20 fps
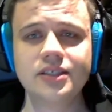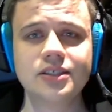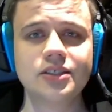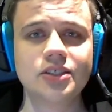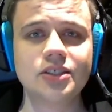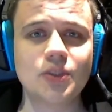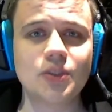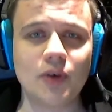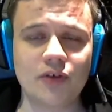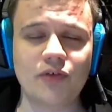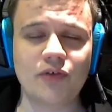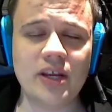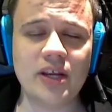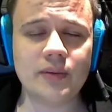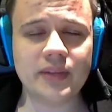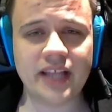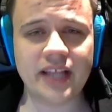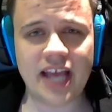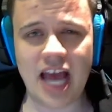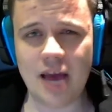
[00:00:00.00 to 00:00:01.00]
So what
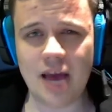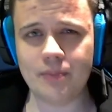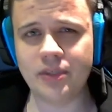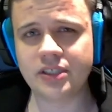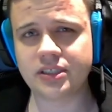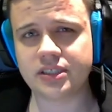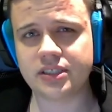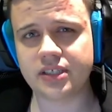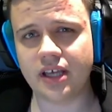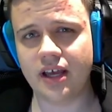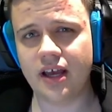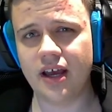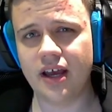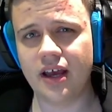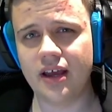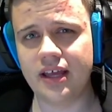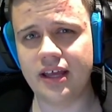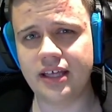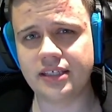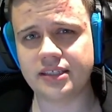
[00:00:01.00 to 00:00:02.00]
frequently happens
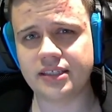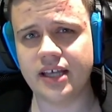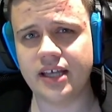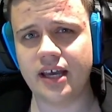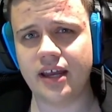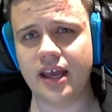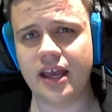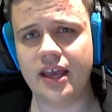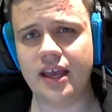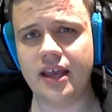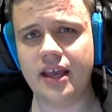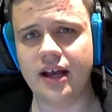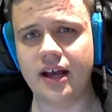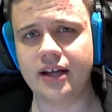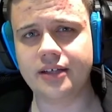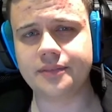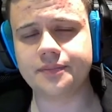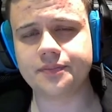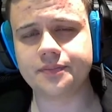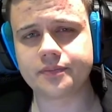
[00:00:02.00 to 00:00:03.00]
is that
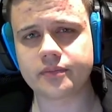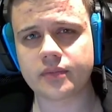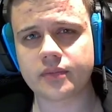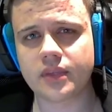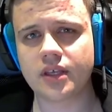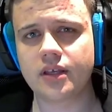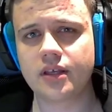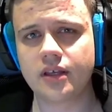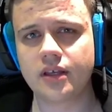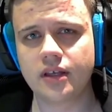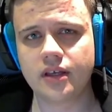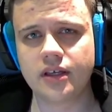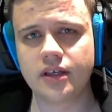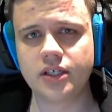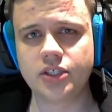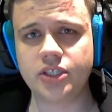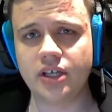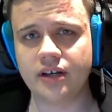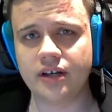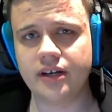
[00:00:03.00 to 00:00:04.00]
a
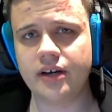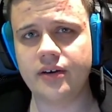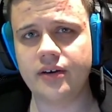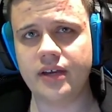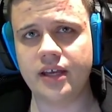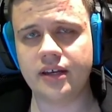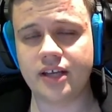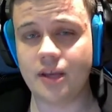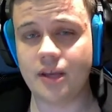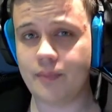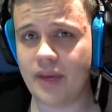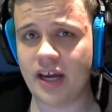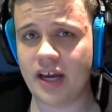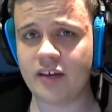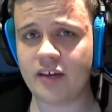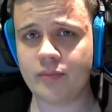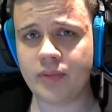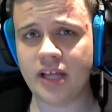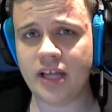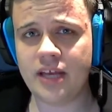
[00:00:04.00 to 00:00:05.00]
jungler in
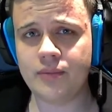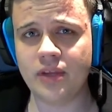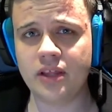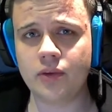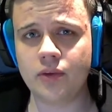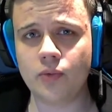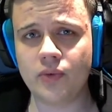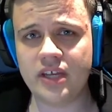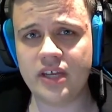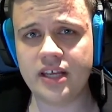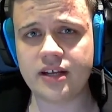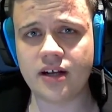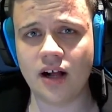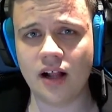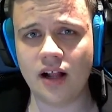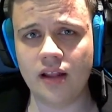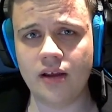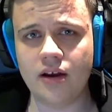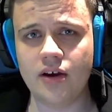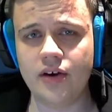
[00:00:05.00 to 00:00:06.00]
competitive play will
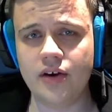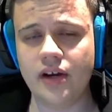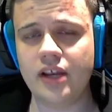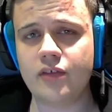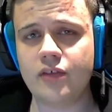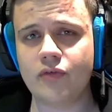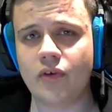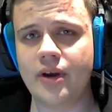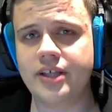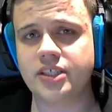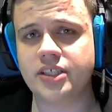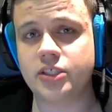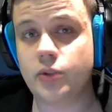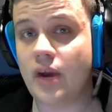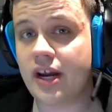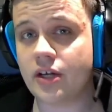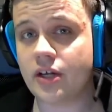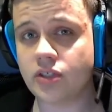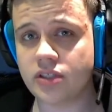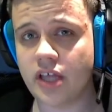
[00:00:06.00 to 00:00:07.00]
recall early for his
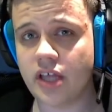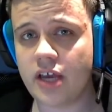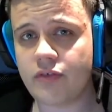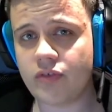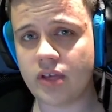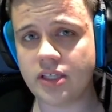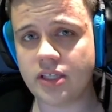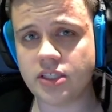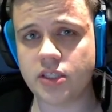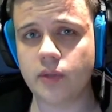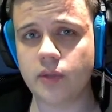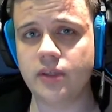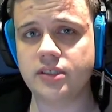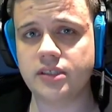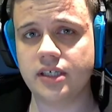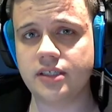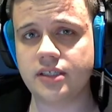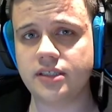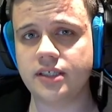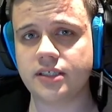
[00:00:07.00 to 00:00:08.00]
tracker's knife as soon
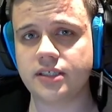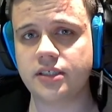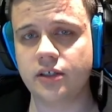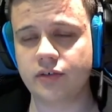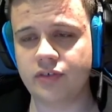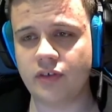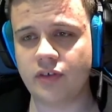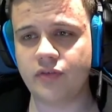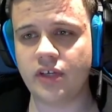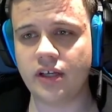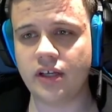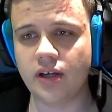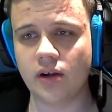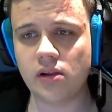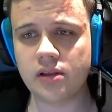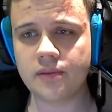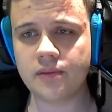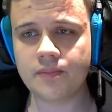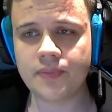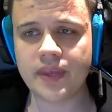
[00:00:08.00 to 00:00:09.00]
as it hits 650
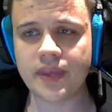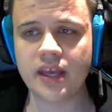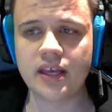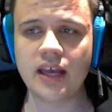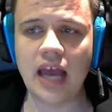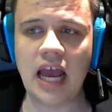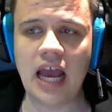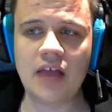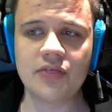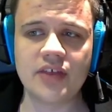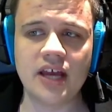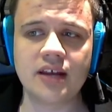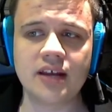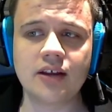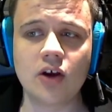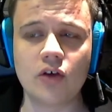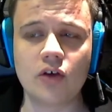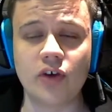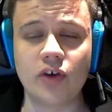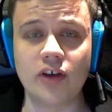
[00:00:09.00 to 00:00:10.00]
gold. And then
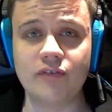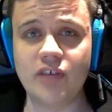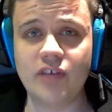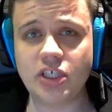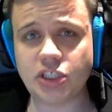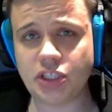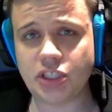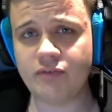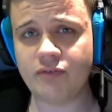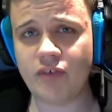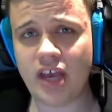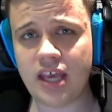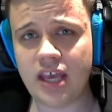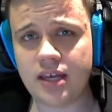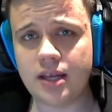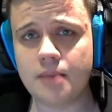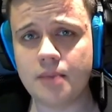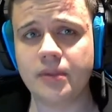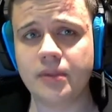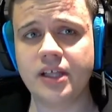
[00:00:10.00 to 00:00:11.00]
go for a vision
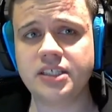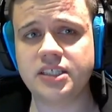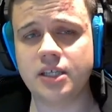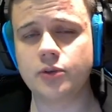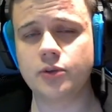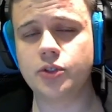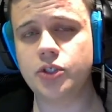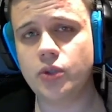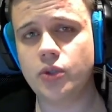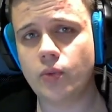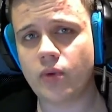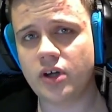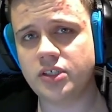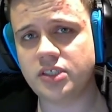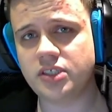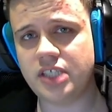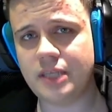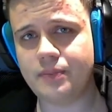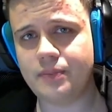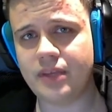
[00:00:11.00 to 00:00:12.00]
invade, place down 2
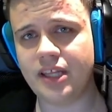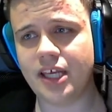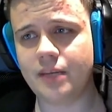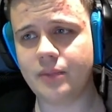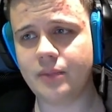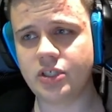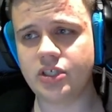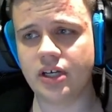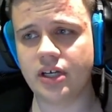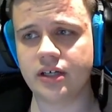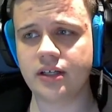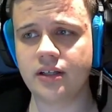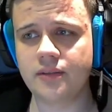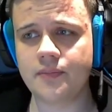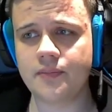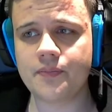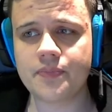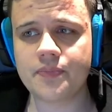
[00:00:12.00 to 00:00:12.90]
wards deep in the enemy jungle.